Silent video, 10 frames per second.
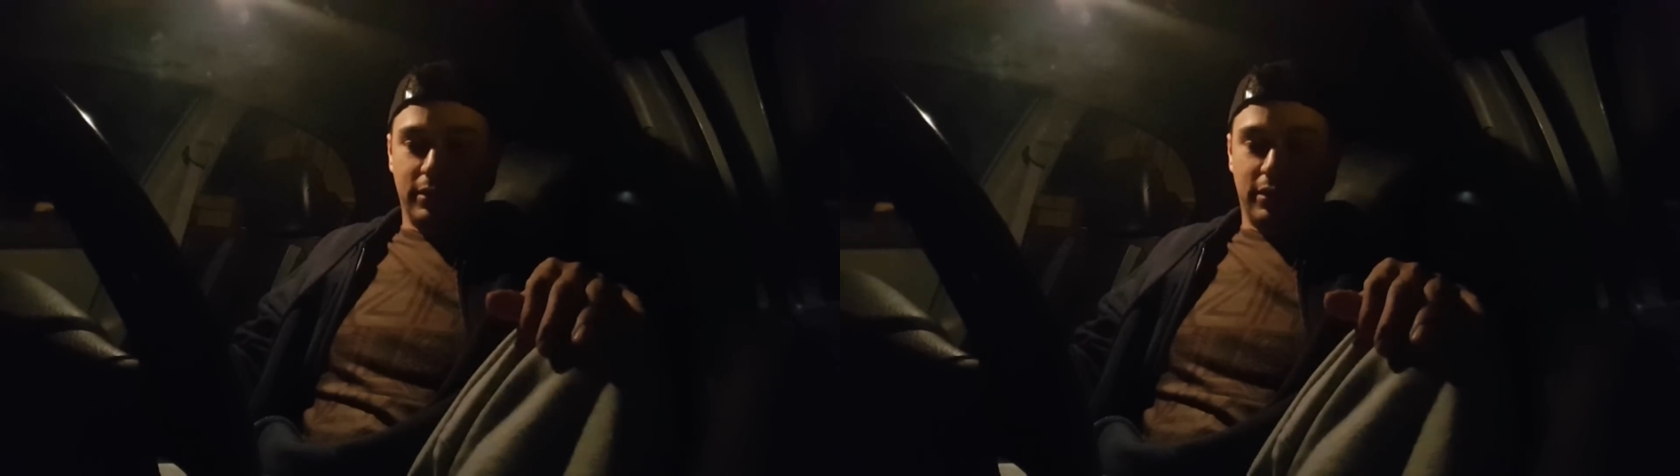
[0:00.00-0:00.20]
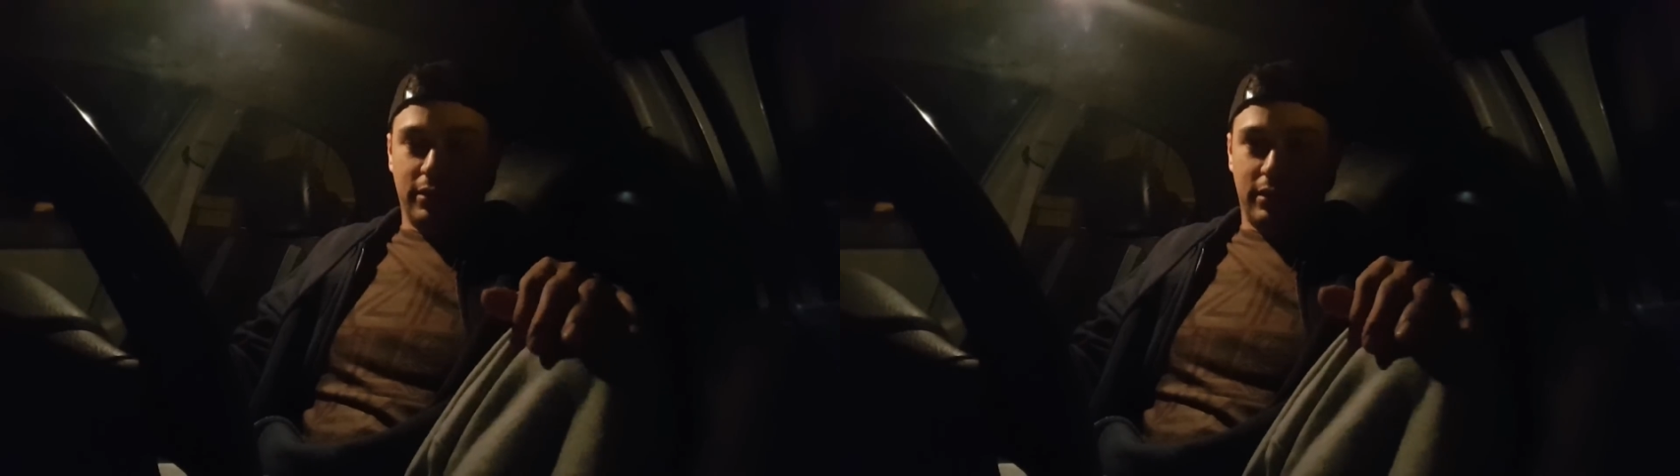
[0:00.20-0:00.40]

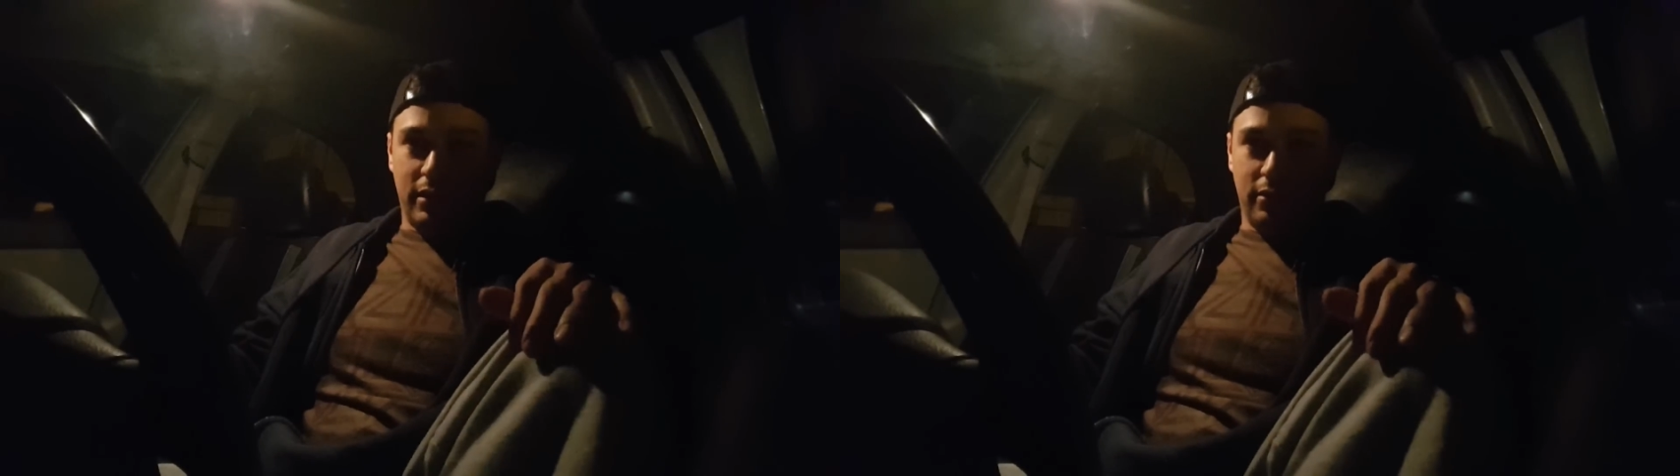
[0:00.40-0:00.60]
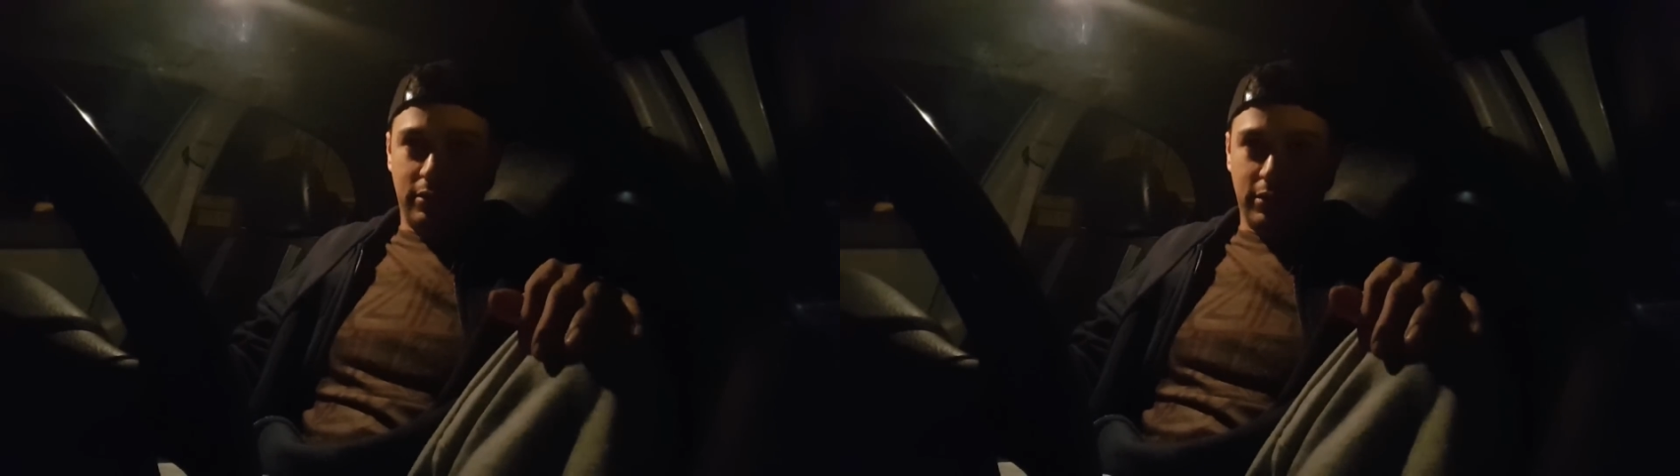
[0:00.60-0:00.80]
to cut
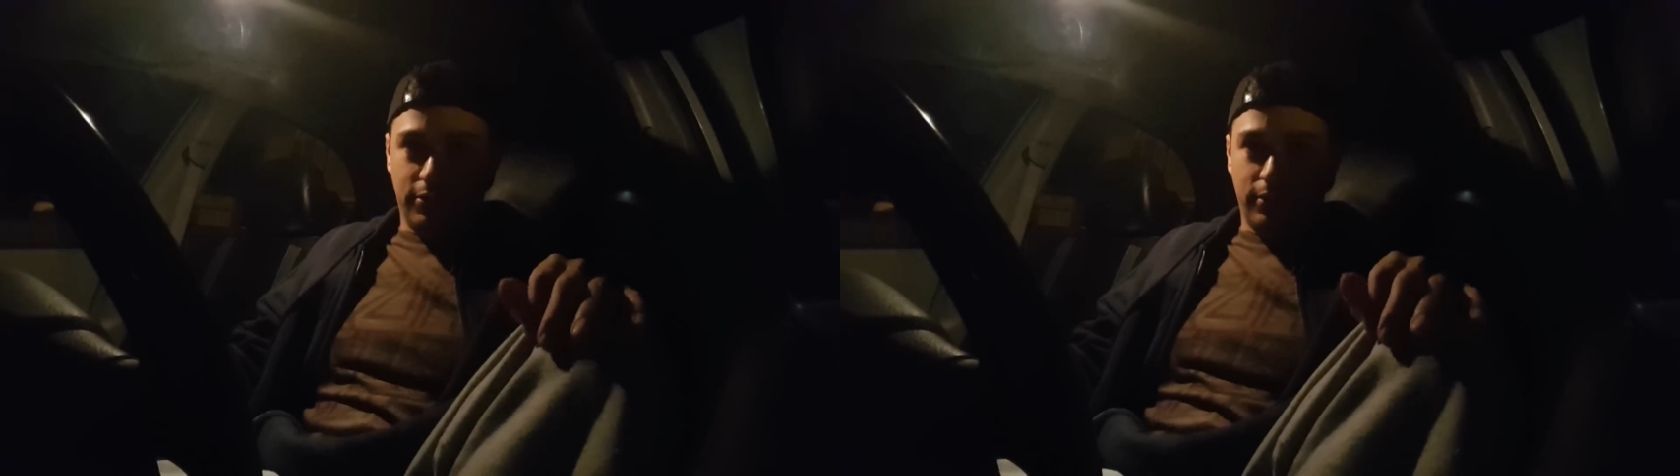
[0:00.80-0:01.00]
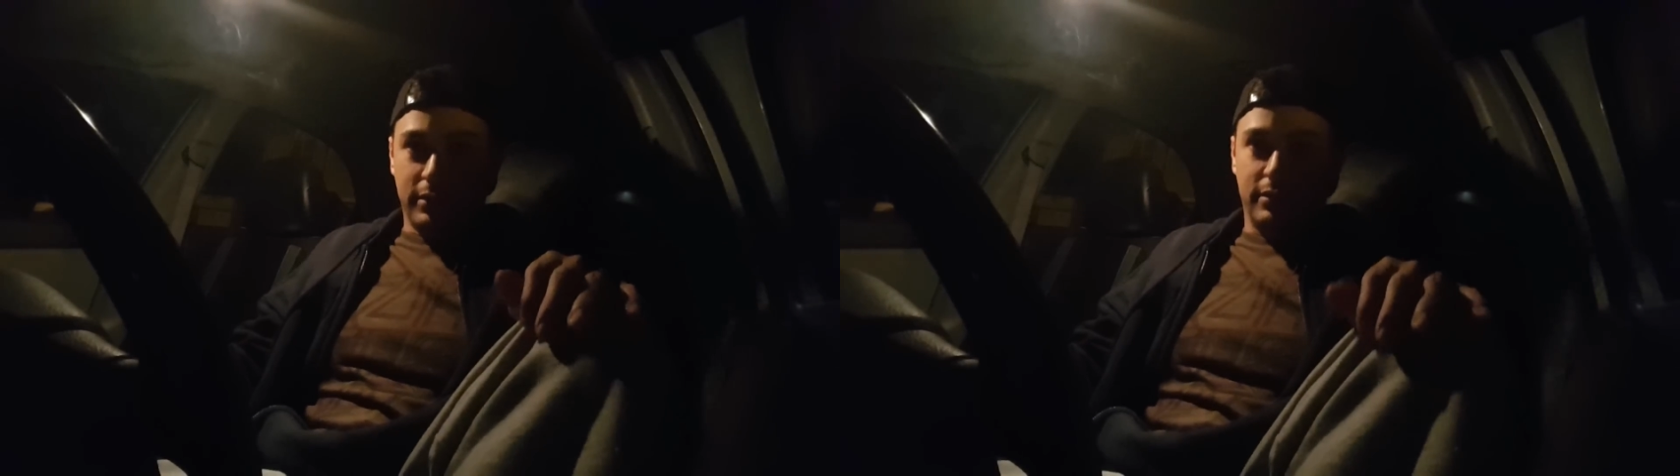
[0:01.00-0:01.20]
down to
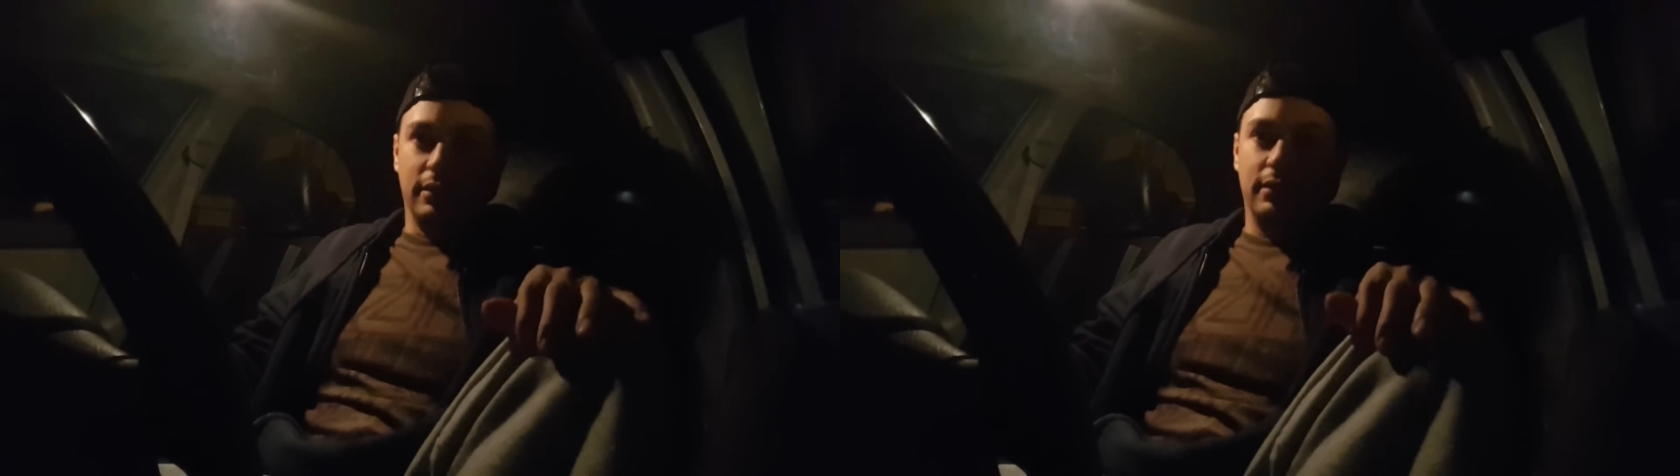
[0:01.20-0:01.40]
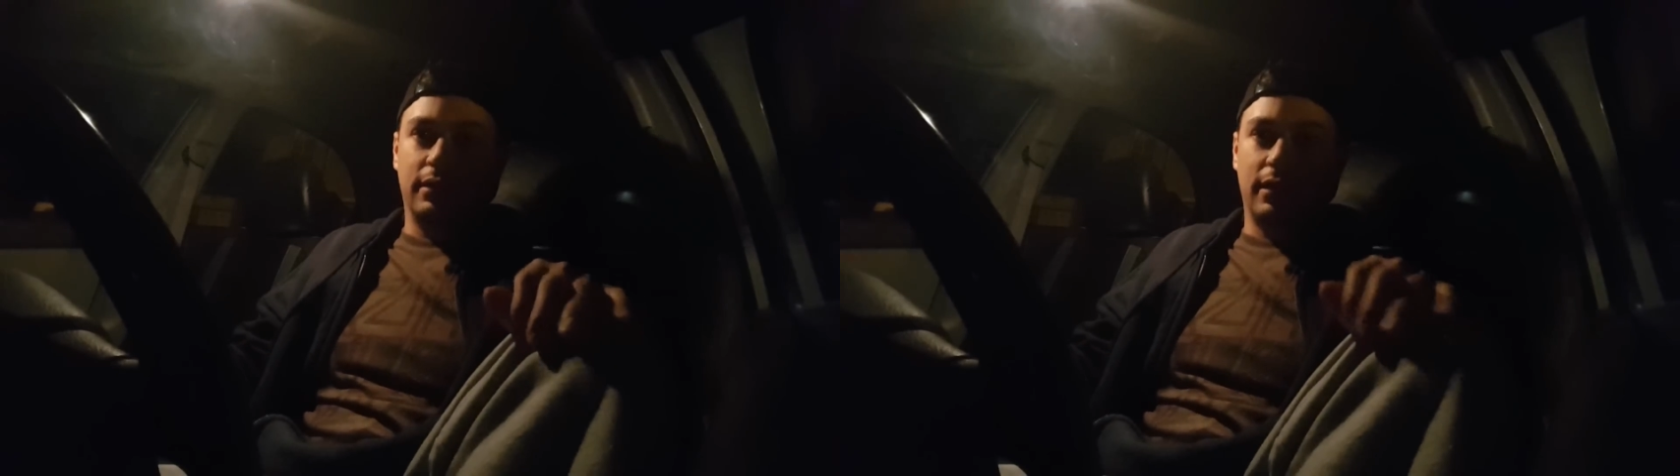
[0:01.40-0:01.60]
quit.